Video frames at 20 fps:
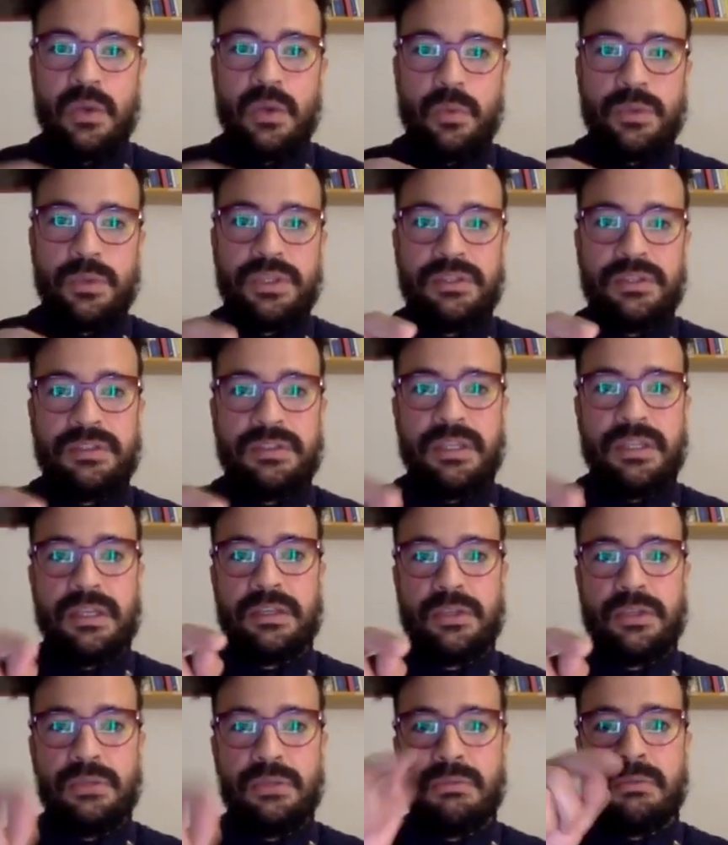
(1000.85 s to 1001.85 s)
which is the
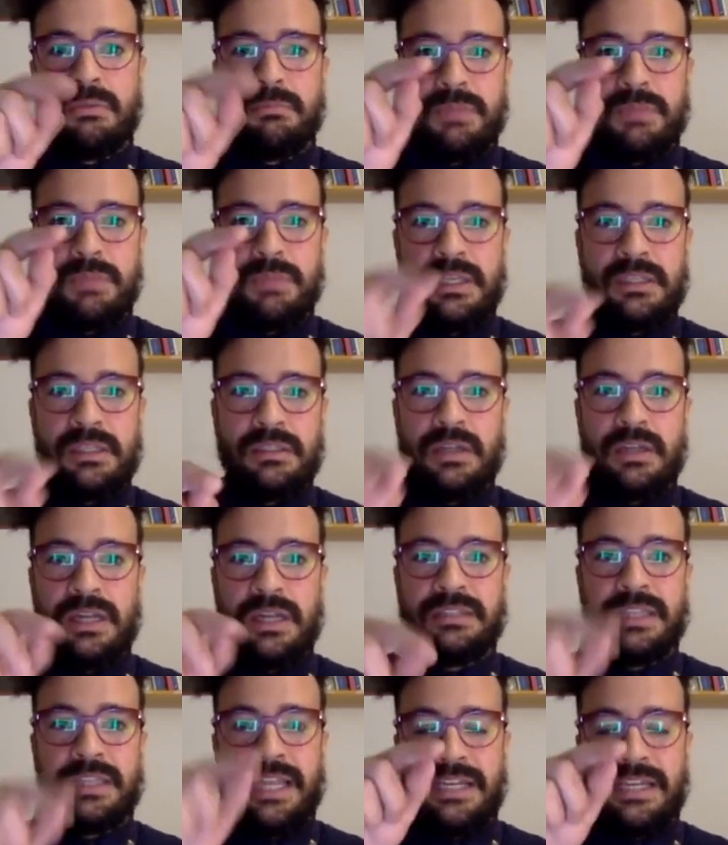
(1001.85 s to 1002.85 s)
human being
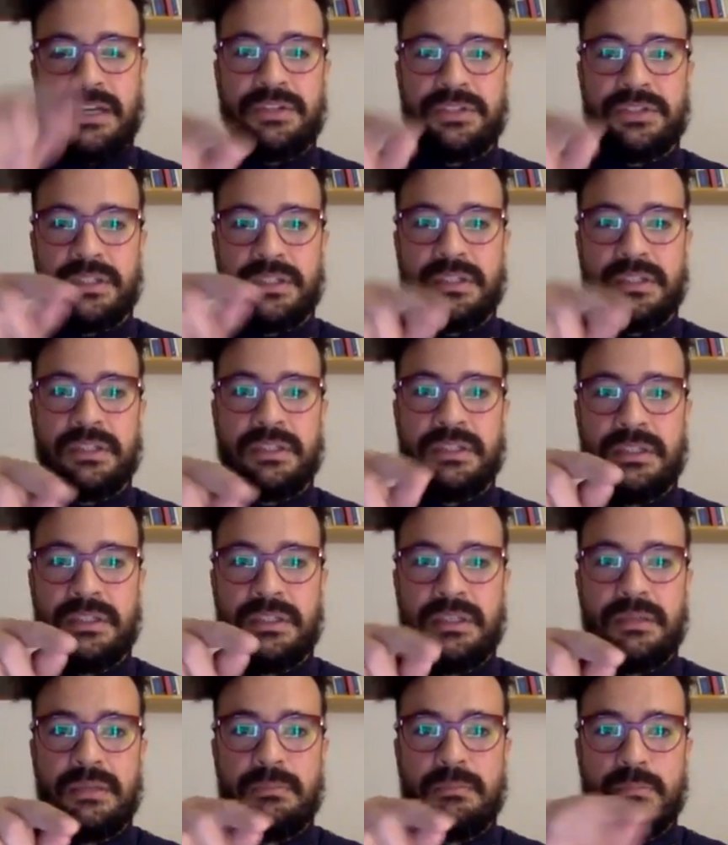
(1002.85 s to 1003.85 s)
and the energy
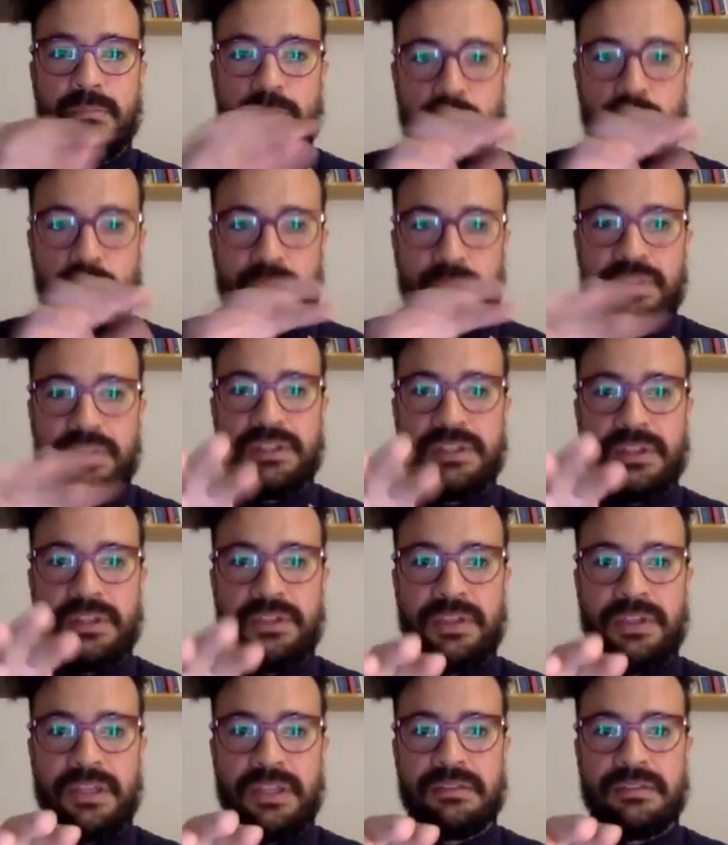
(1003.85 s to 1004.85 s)
moving the
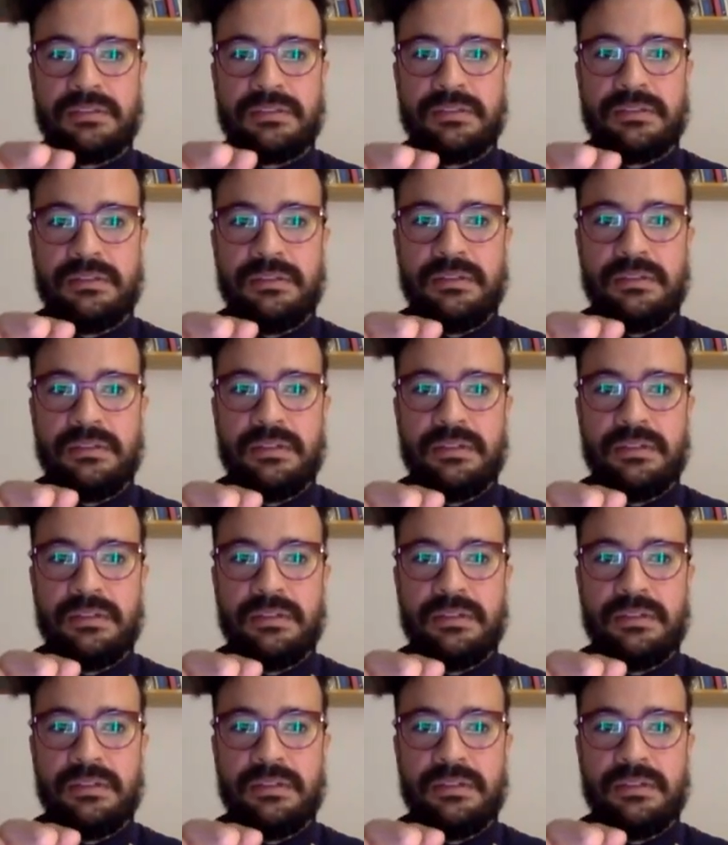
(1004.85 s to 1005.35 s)
things.